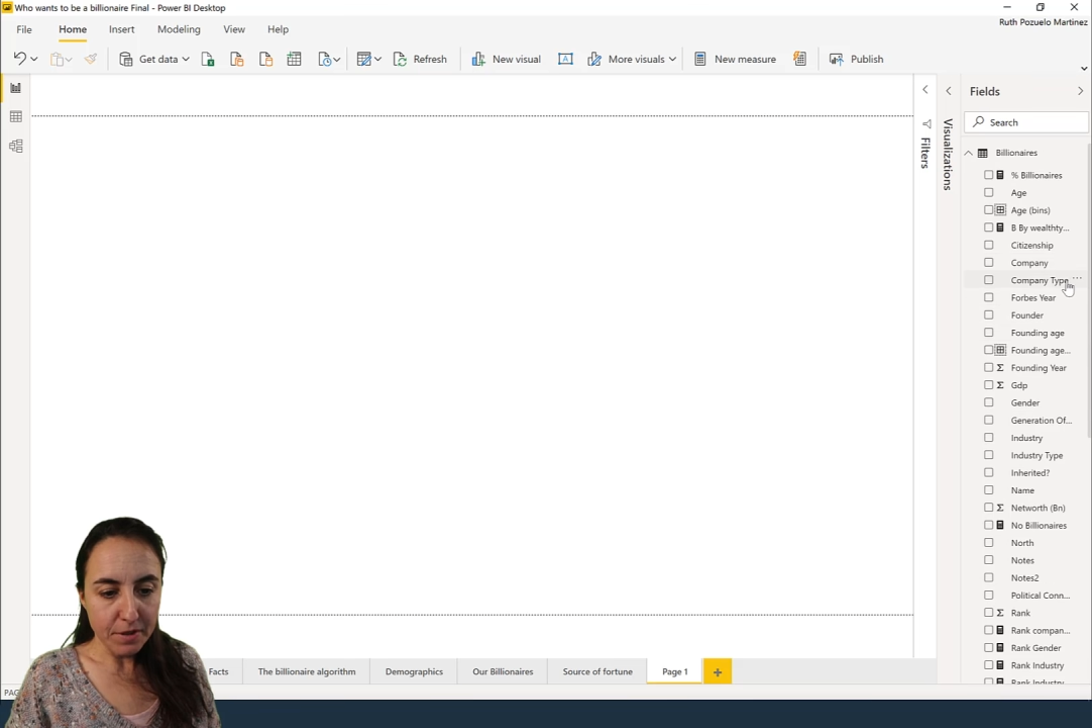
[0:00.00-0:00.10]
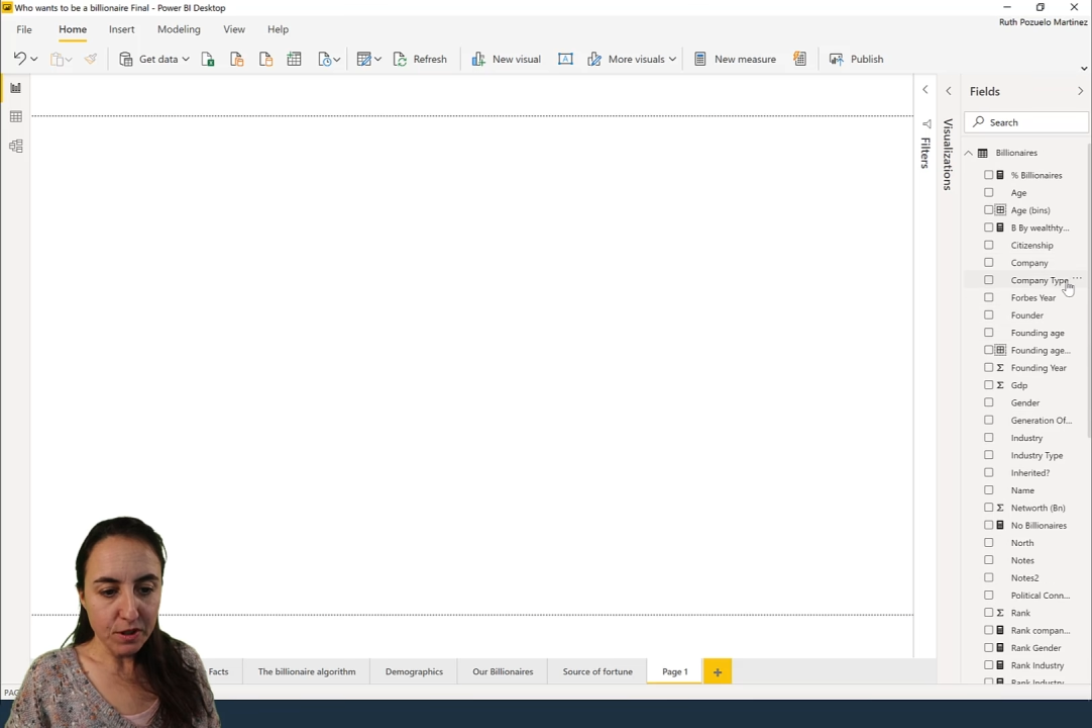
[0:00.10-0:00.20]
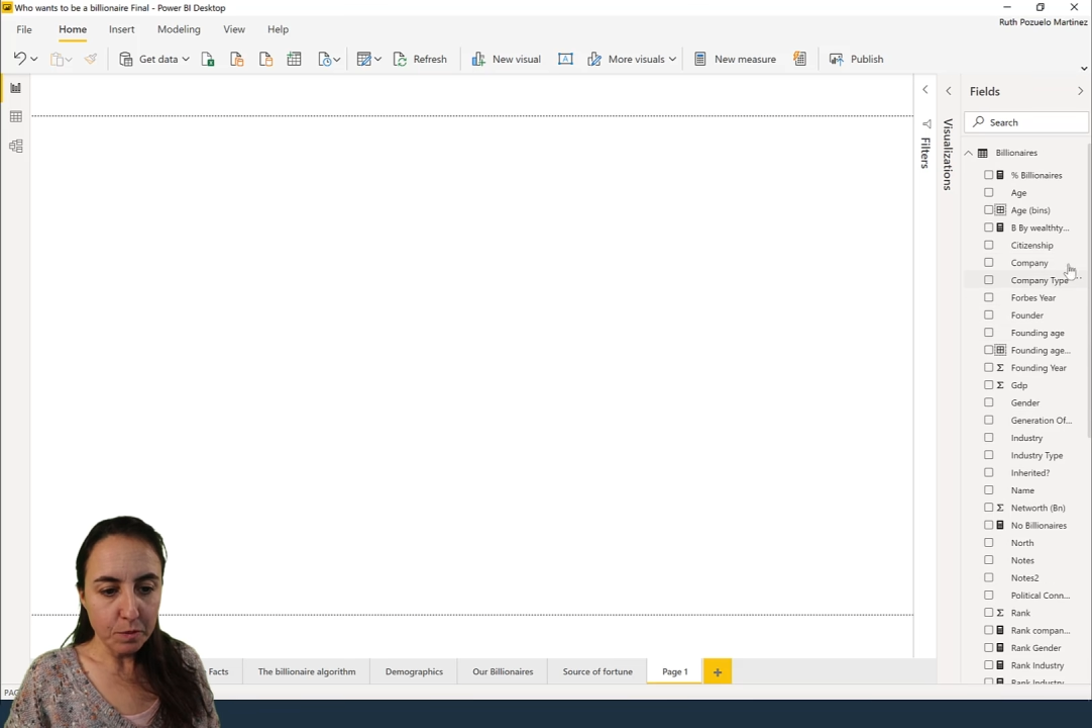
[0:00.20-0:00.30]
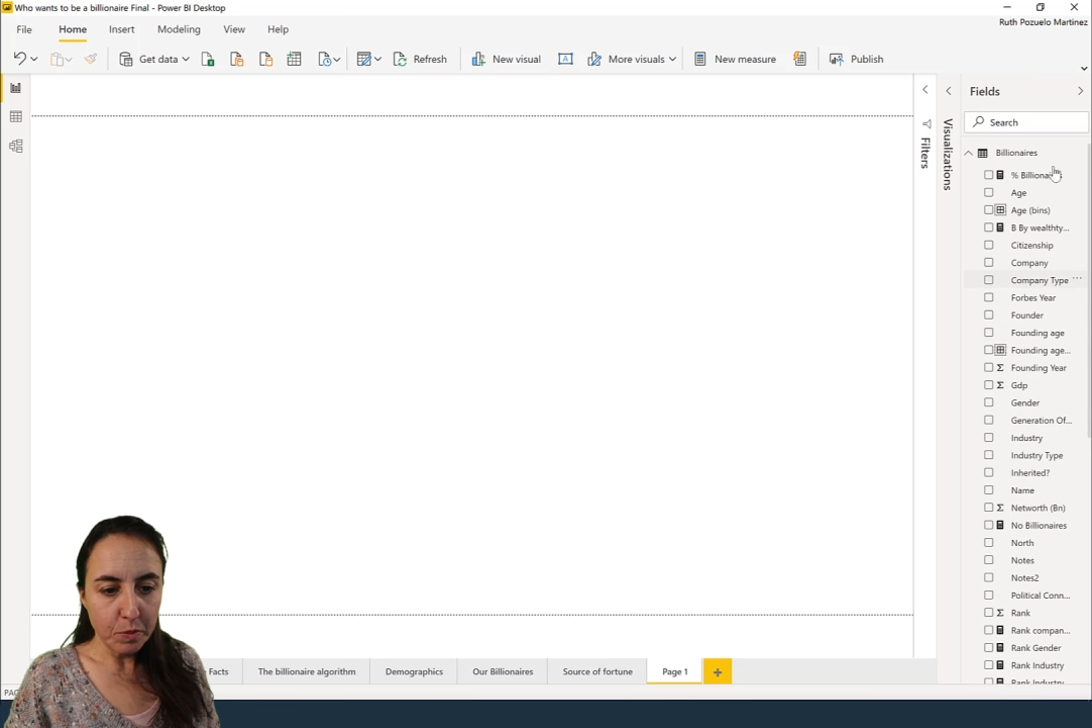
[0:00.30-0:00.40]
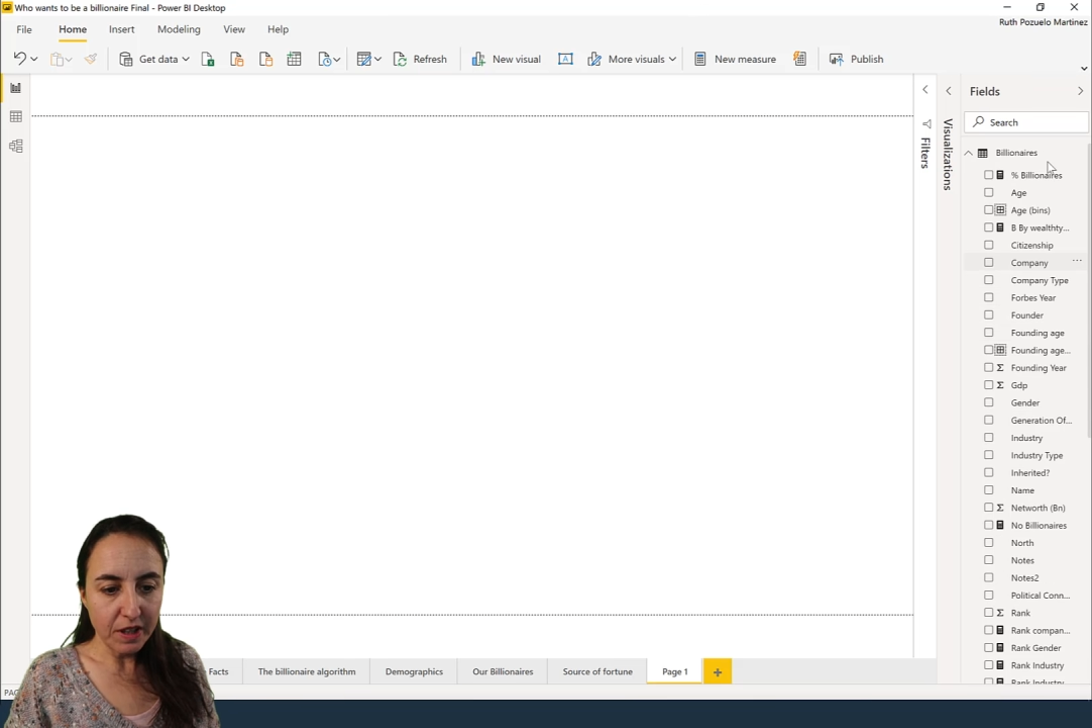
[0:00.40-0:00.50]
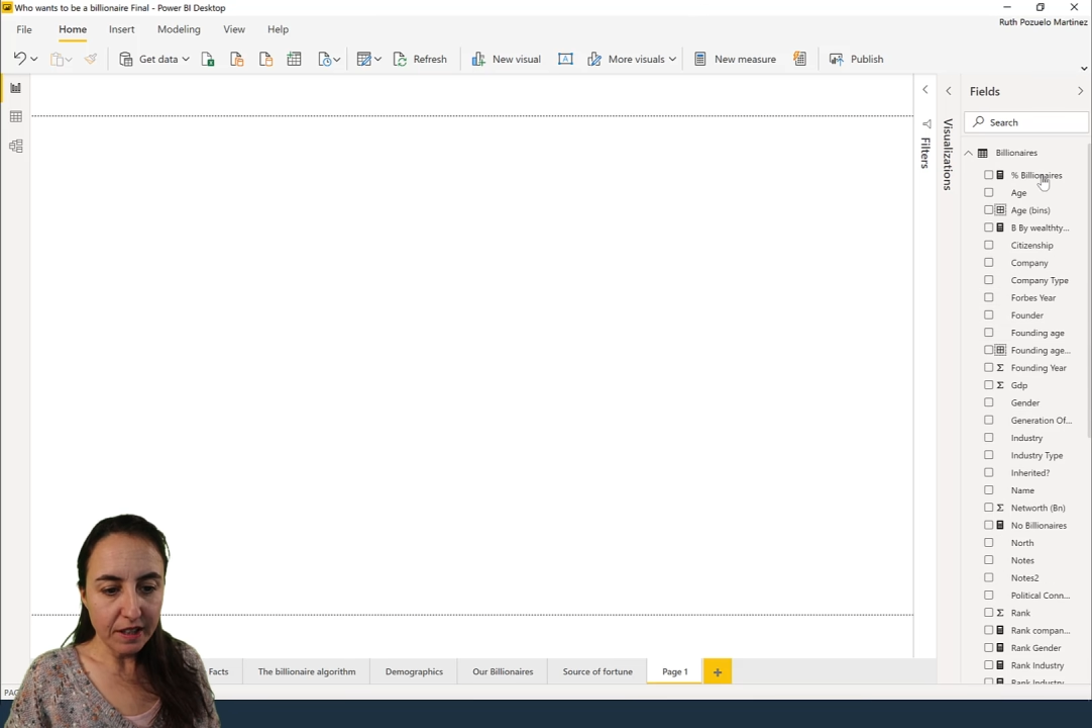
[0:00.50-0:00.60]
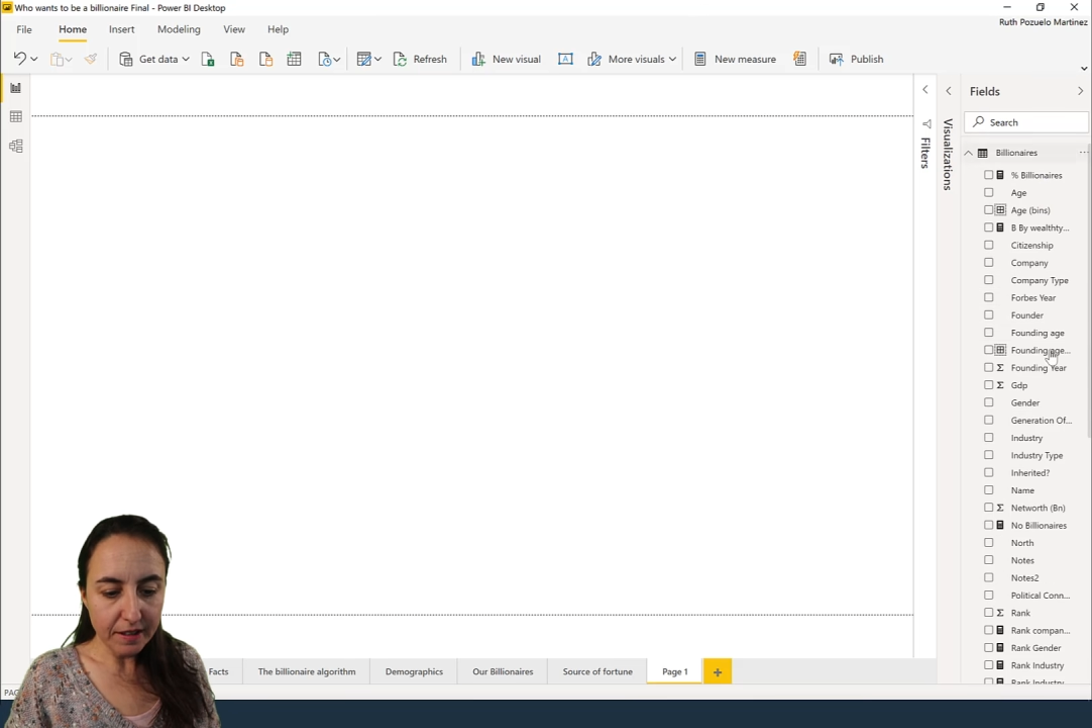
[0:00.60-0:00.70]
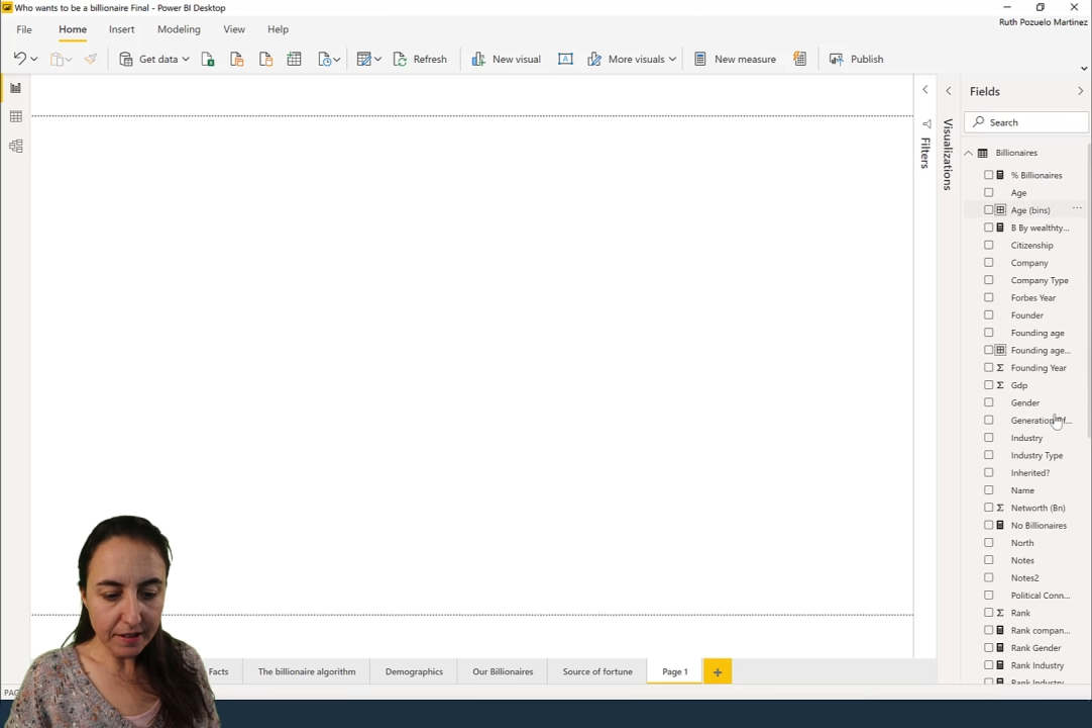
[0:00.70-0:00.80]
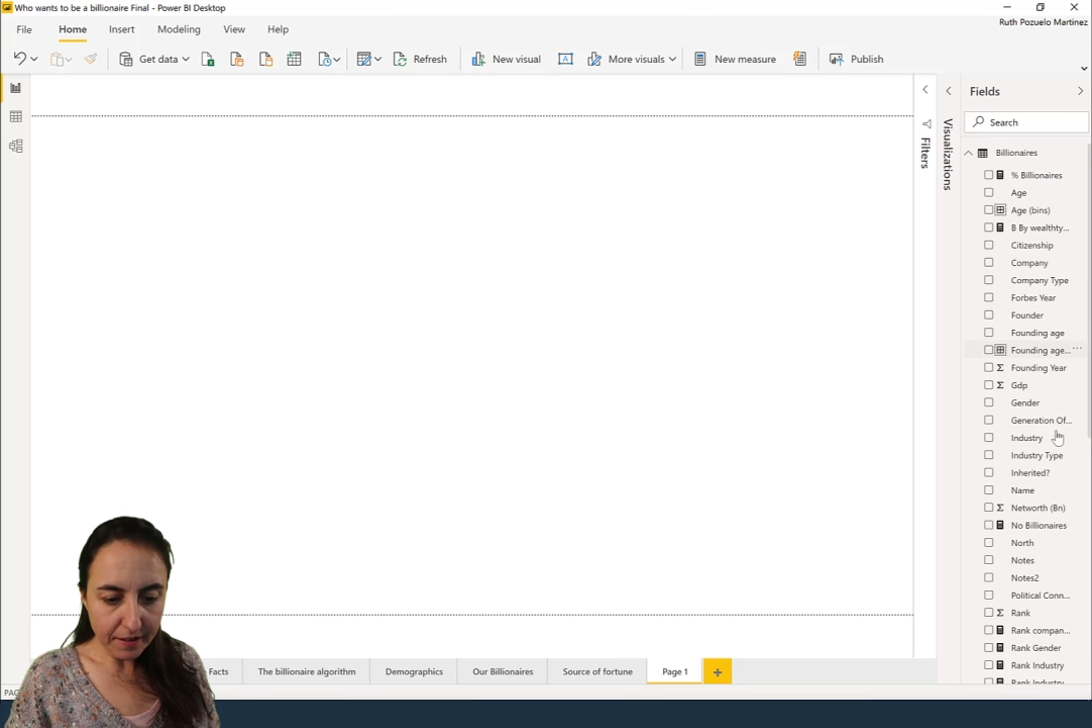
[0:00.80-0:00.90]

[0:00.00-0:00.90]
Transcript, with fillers: to pick